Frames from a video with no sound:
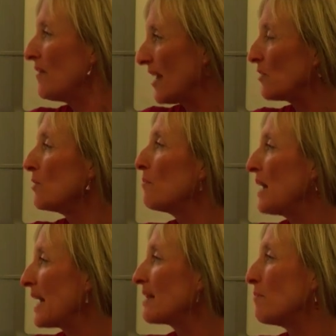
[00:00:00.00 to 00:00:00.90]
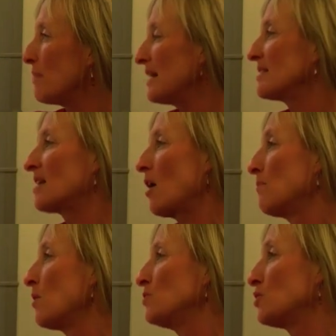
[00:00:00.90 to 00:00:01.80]
They're going to pick the bits that are
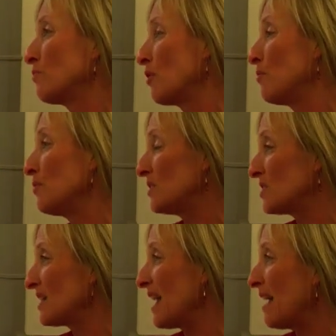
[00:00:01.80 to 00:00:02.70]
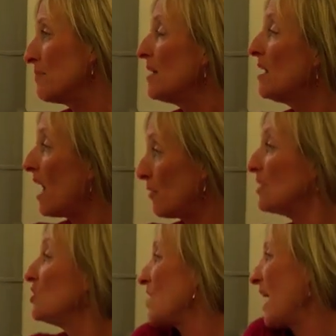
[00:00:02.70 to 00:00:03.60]
most appropriate to them and
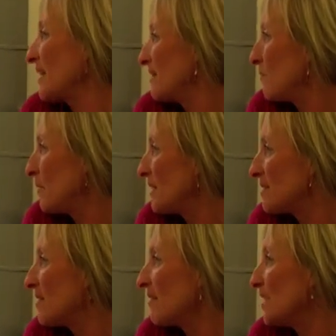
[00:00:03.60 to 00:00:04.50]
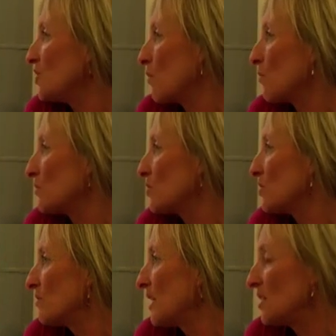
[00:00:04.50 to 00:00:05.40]
reject the bits that they don't
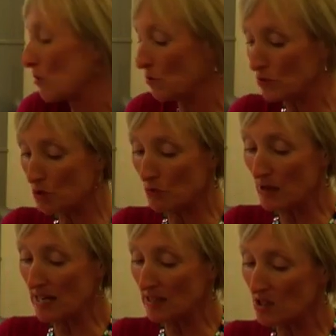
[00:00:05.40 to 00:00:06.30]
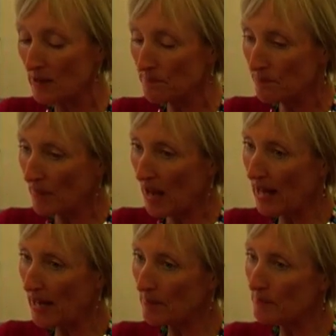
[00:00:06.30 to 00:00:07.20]
want to read.
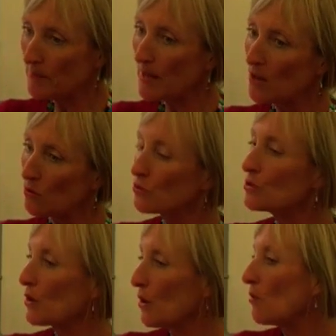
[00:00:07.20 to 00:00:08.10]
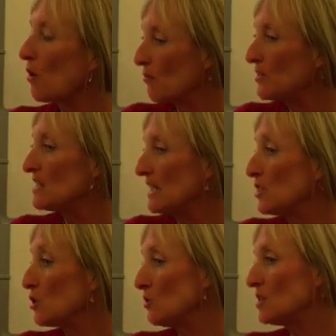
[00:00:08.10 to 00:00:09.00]
And also, obviously,
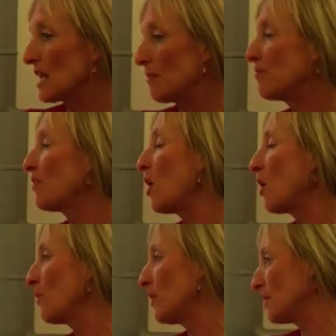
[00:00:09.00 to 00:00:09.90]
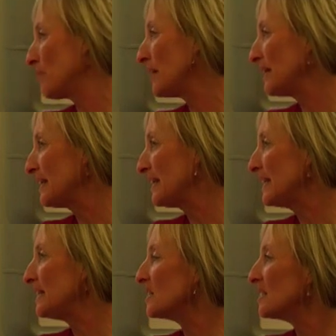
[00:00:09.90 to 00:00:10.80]
two-step flow and opinion
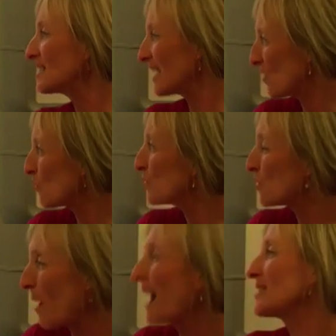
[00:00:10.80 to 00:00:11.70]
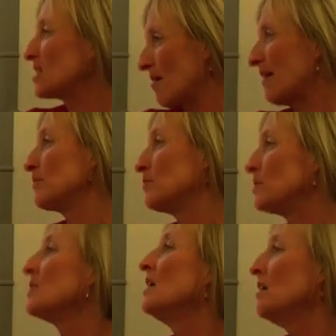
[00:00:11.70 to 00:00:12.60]
leaders can also at
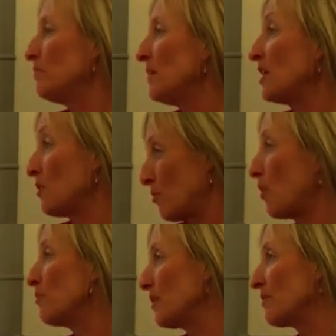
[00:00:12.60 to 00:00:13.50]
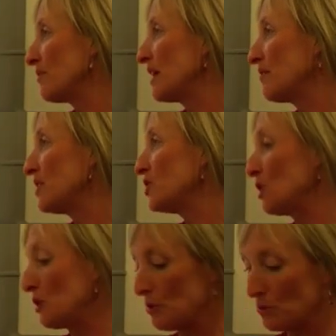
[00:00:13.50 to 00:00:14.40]
times be an appropriate theory to
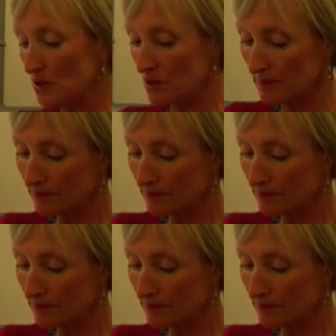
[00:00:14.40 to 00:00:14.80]
use.